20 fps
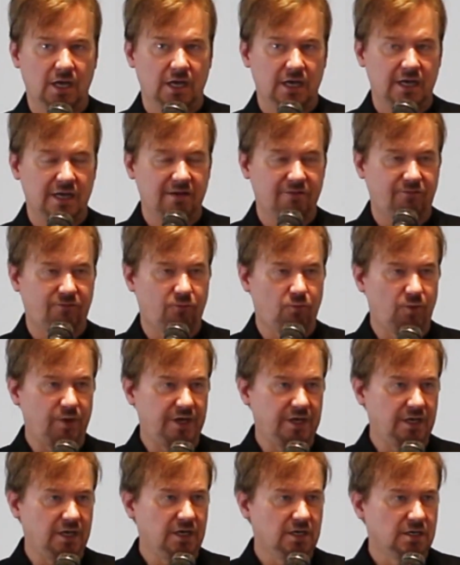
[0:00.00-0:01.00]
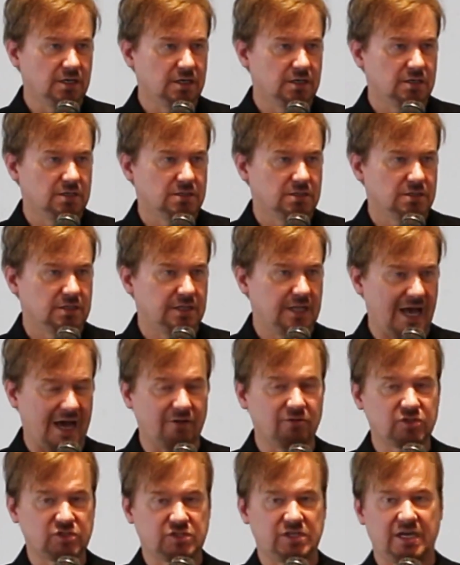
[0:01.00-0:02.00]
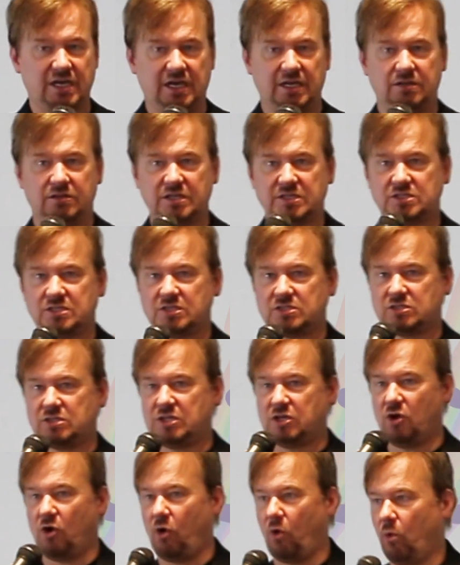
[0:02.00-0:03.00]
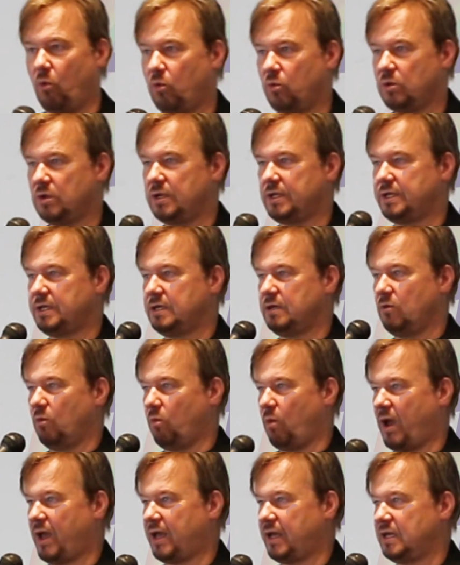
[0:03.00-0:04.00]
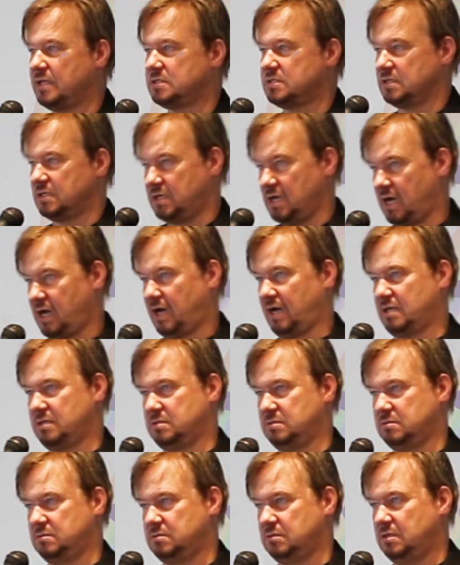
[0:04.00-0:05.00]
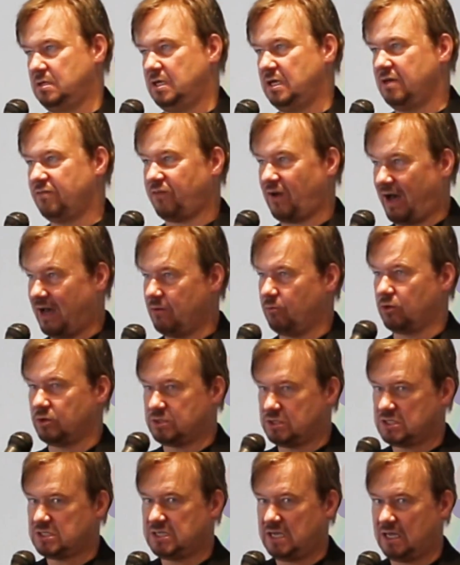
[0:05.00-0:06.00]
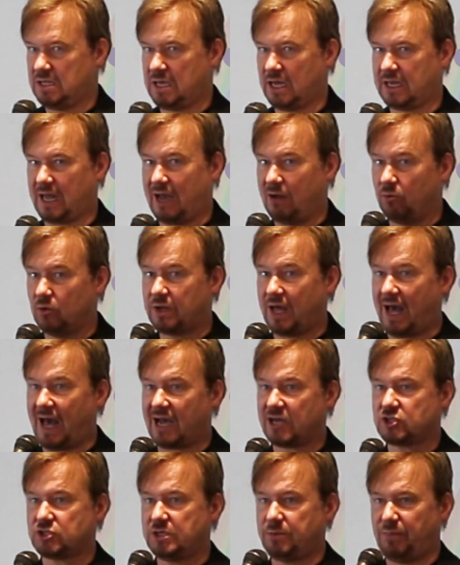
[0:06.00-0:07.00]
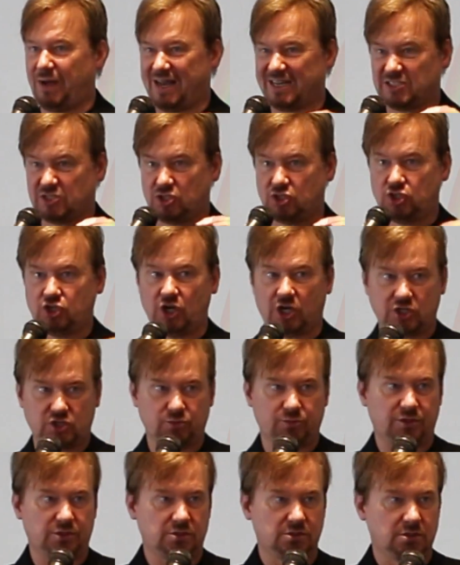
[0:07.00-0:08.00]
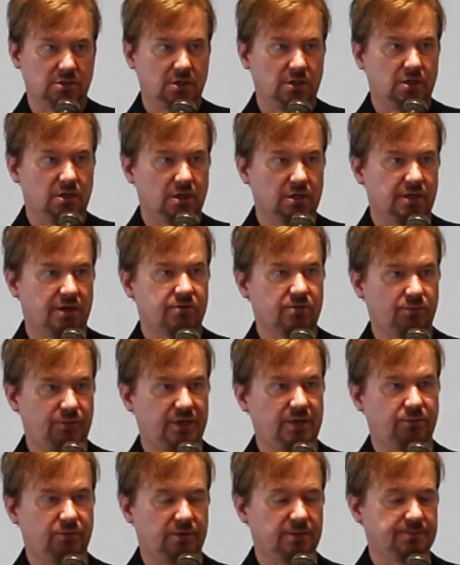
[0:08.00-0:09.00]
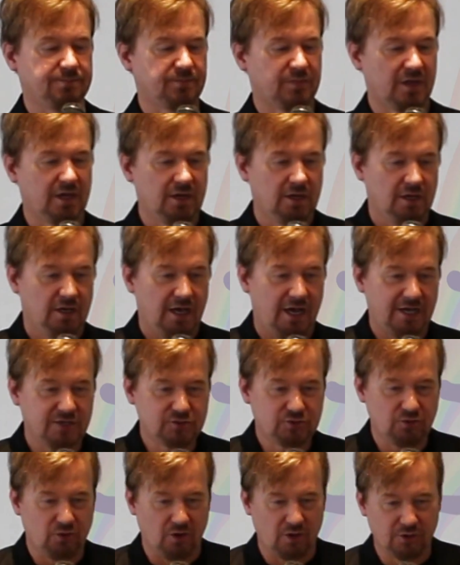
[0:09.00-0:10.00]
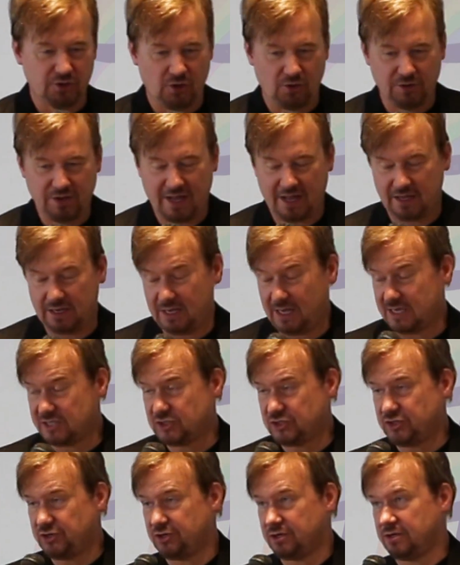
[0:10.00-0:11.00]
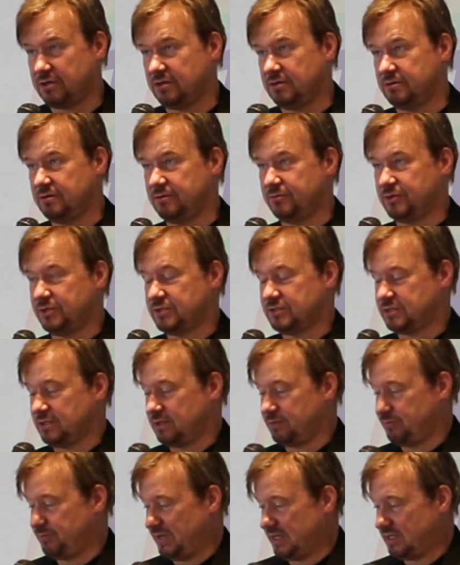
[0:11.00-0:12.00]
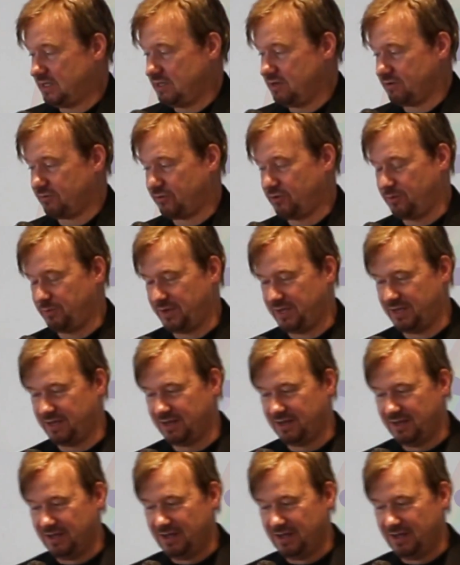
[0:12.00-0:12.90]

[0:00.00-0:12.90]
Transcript: if we now say this is the only way to God. If I were to say that, I would actually pass judgment on other people. As you all know, last year was a big year for me.